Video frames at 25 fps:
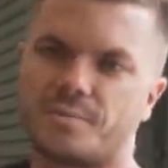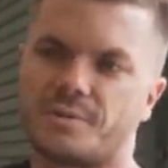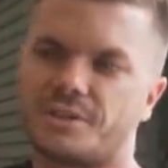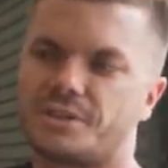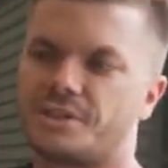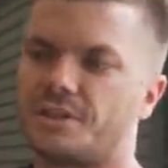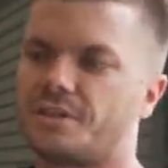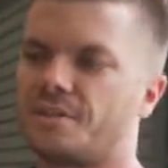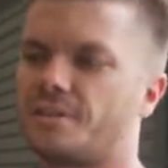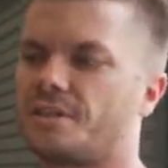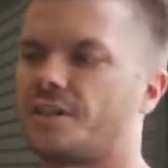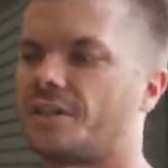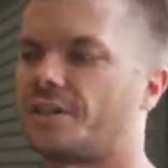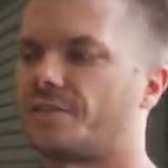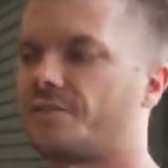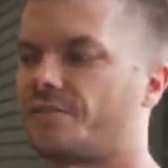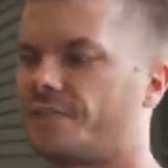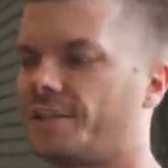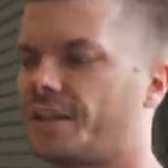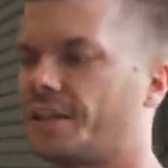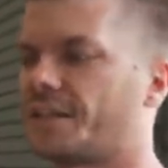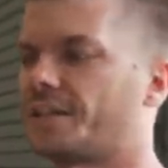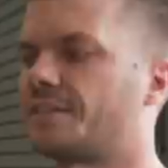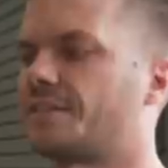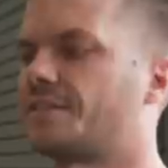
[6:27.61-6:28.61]
but generally they
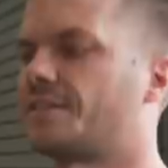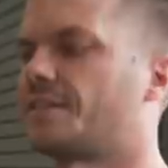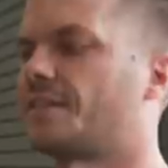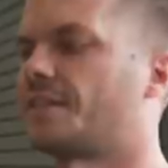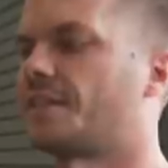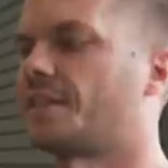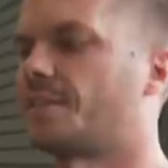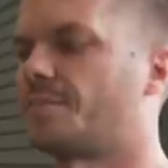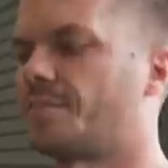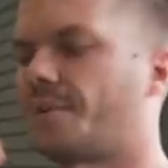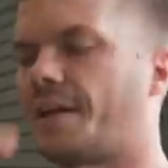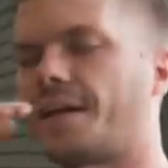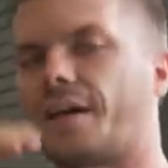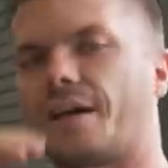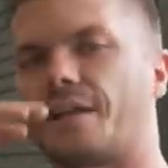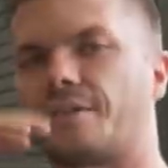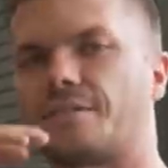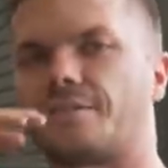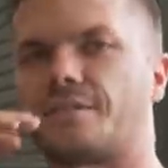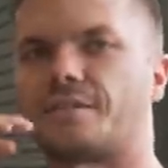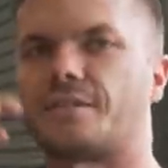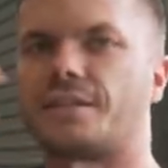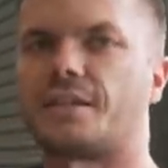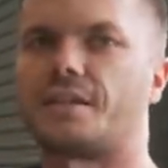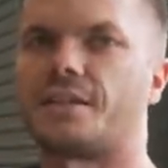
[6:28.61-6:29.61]
flex and they
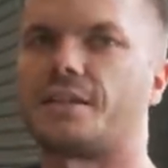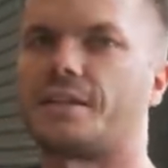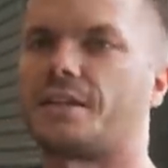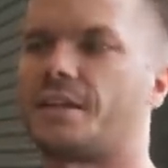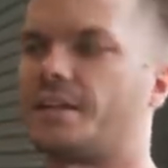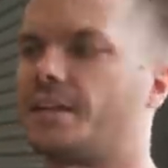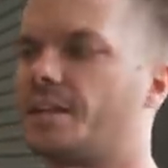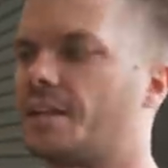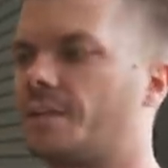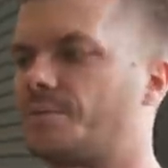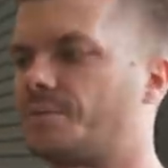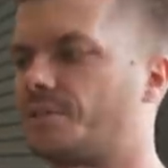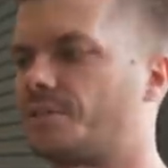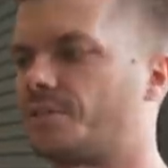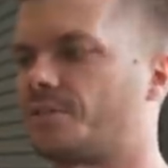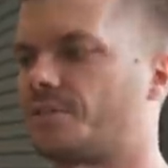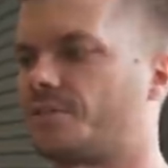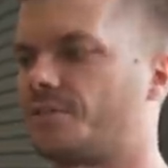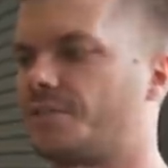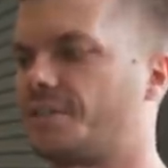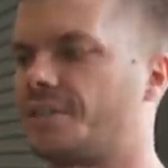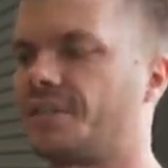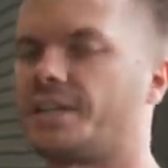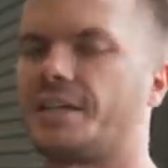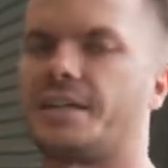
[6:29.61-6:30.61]
bounce and they end up just
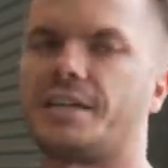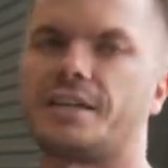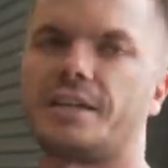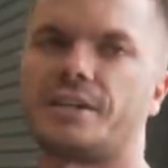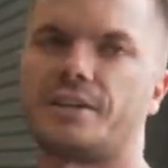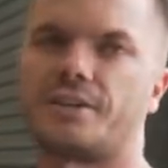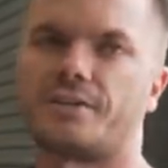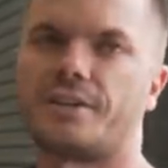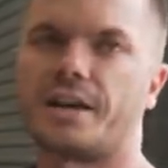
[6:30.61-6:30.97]
fatiguing and